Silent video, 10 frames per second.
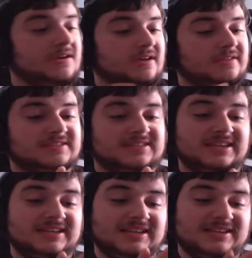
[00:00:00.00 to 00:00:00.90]
This
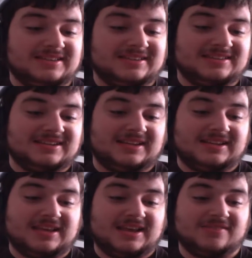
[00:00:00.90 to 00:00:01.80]
CD
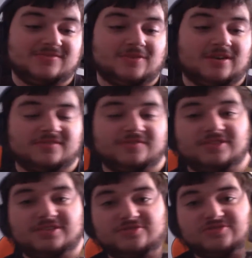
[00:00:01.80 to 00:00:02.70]
key is required to fully
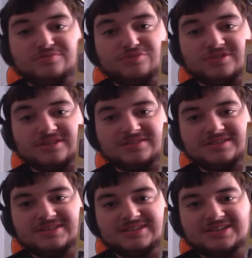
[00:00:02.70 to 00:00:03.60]
use this product.
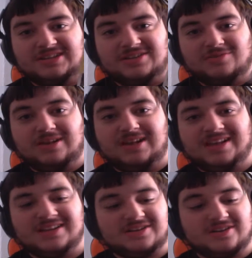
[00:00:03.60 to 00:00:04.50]

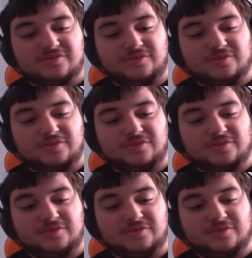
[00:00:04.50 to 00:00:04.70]
Well, I don't know if we'll be